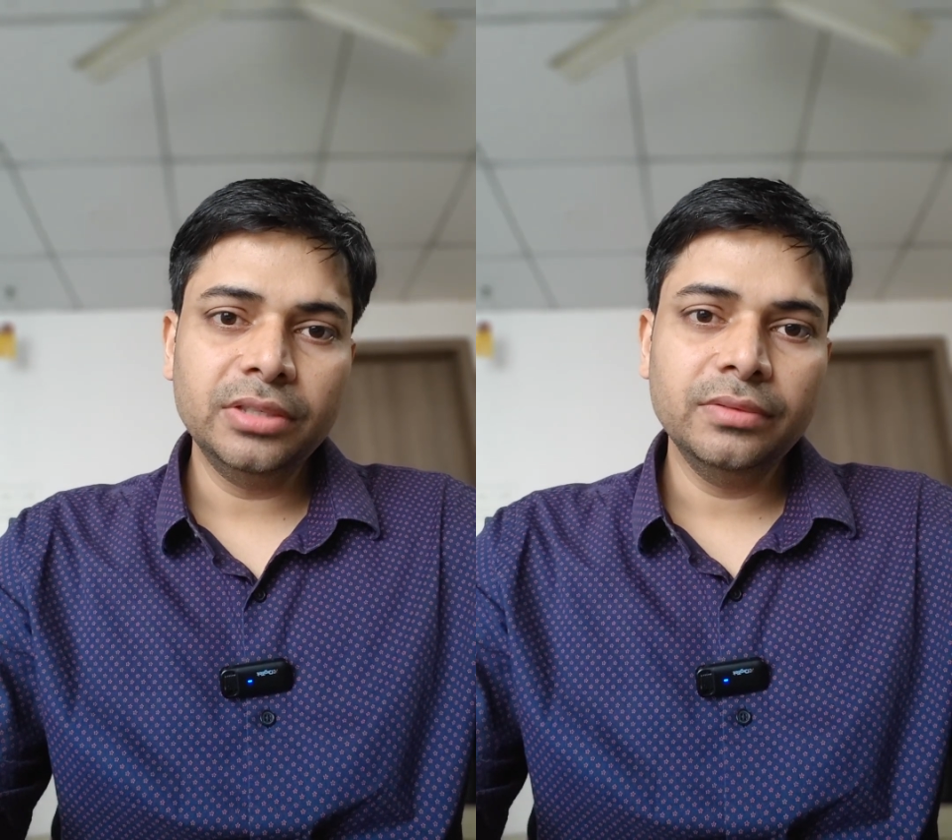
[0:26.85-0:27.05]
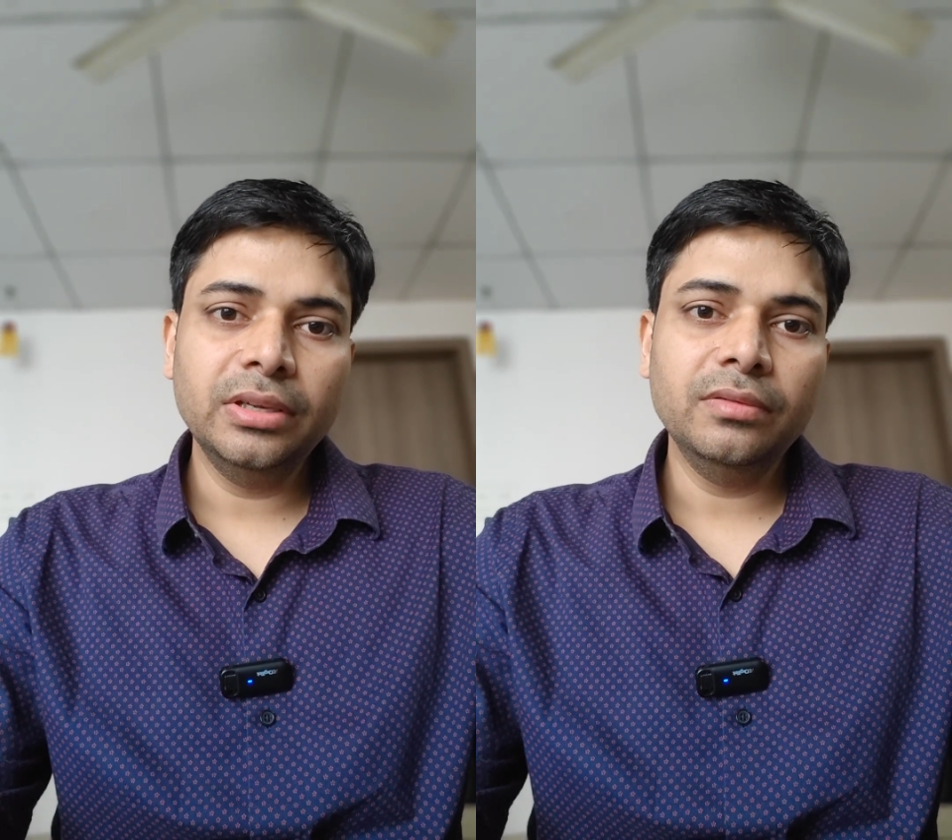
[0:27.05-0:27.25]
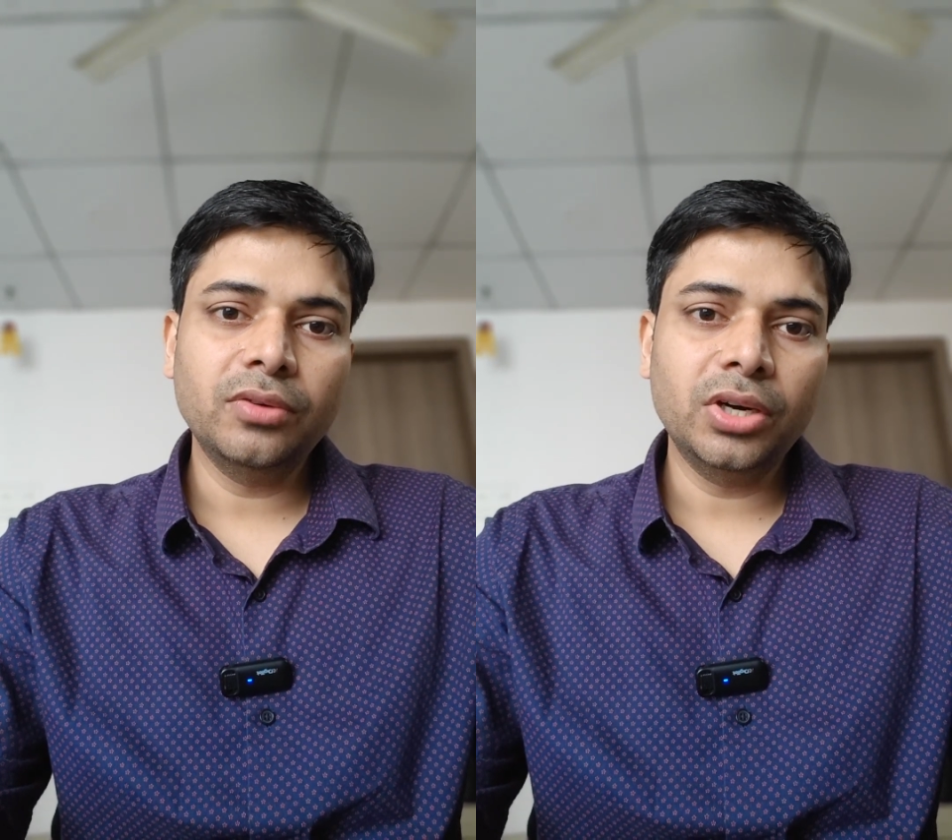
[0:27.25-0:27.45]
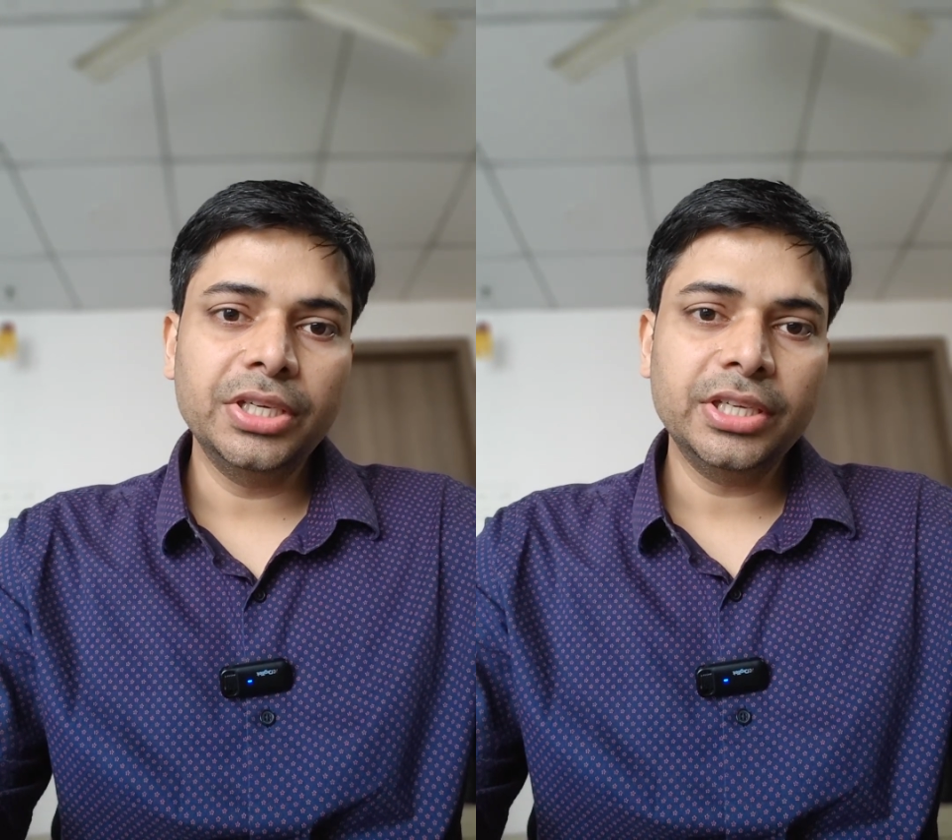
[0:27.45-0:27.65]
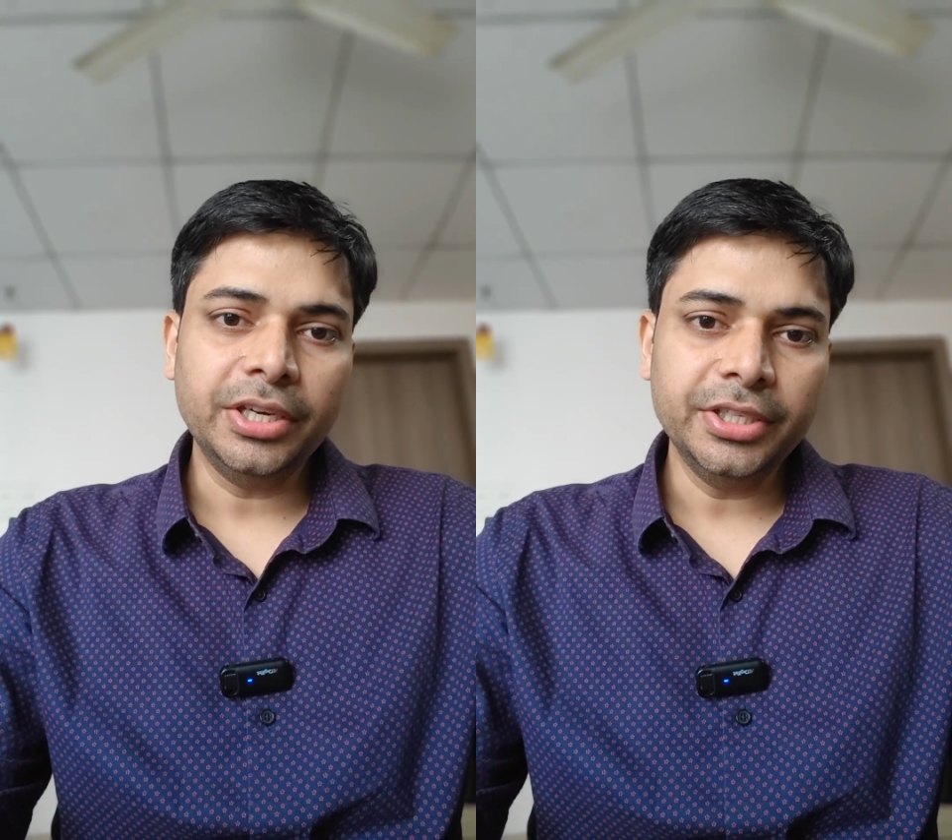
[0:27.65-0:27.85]
will want
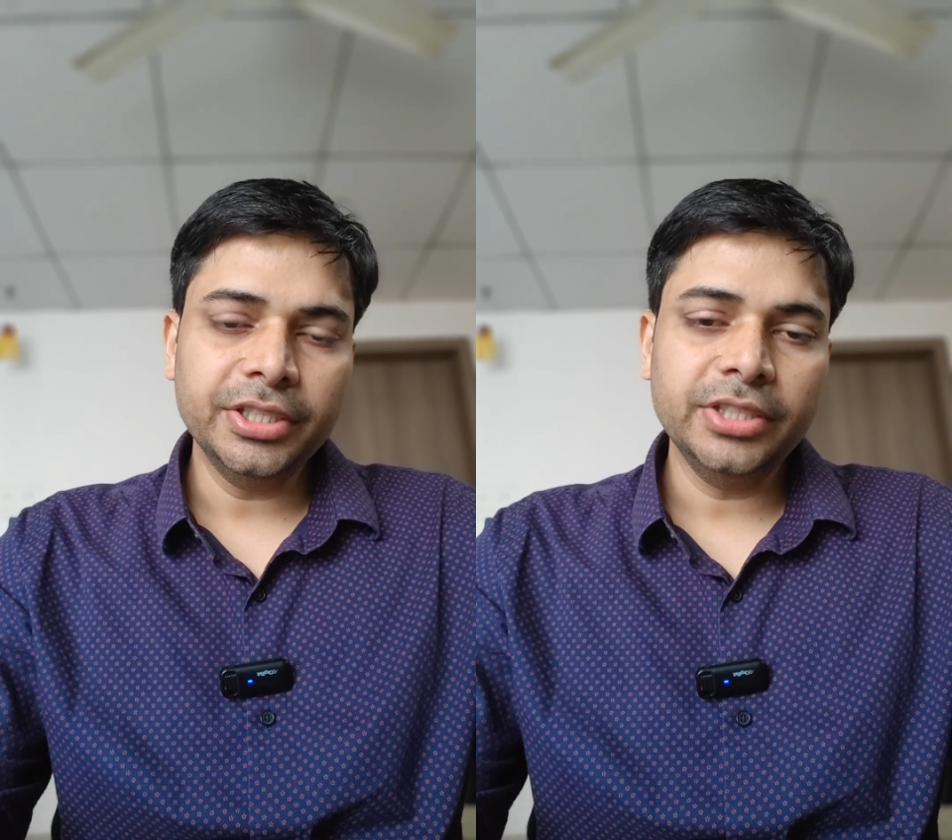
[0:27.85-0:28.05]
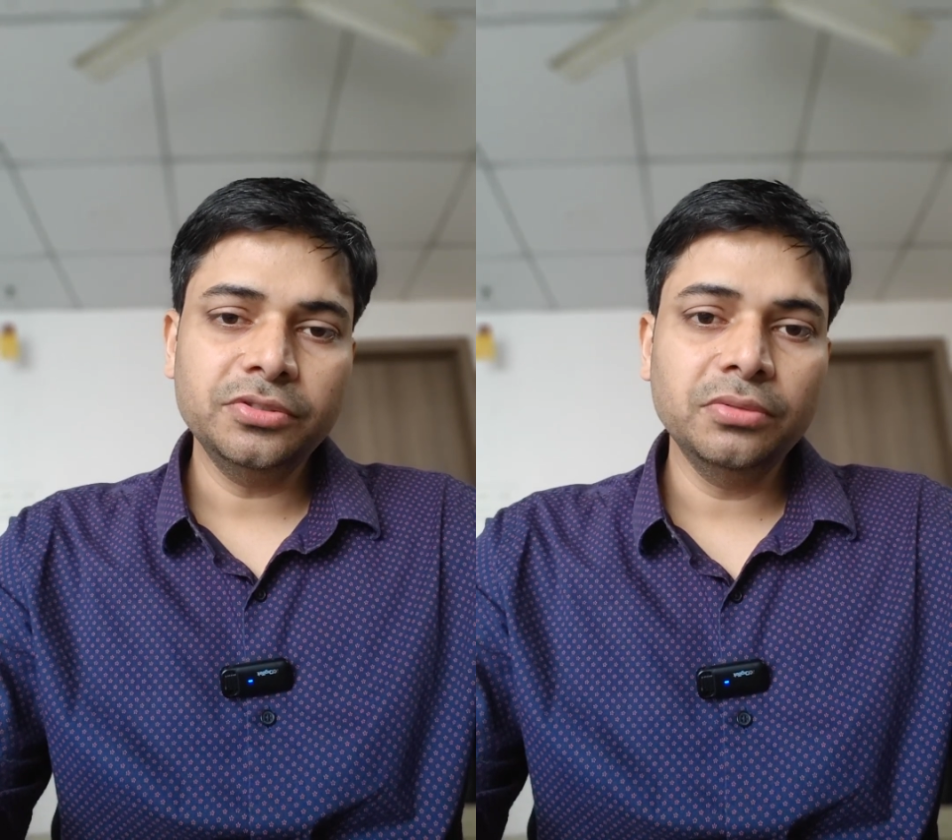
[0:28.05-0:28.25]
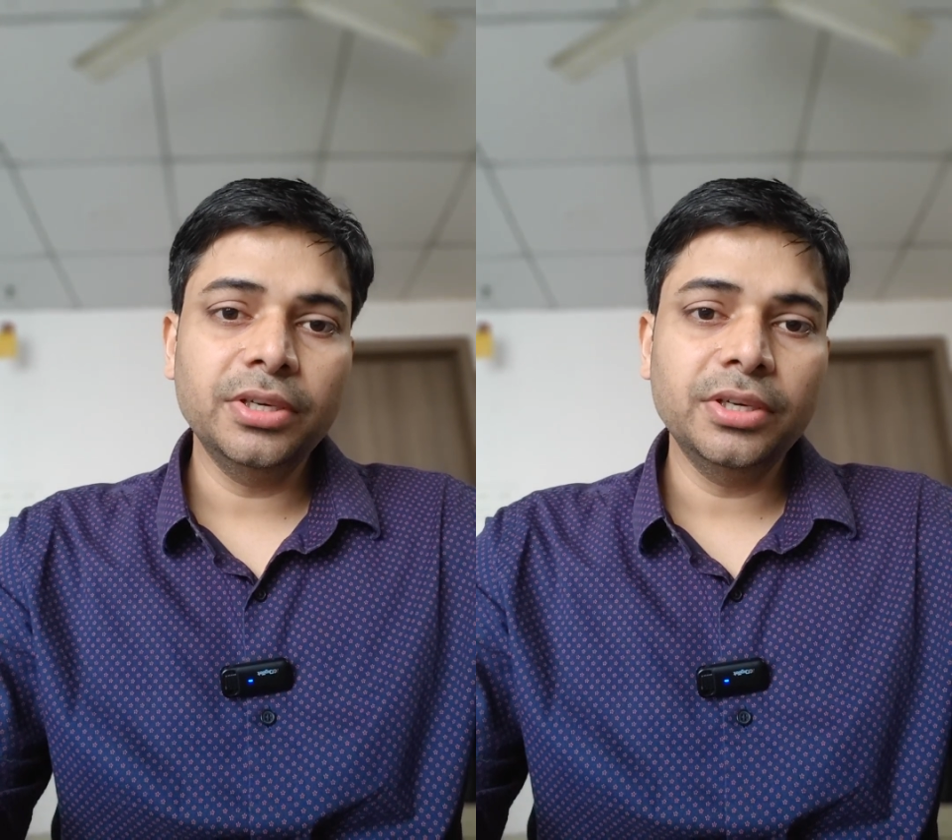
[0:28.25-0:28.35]
candidates who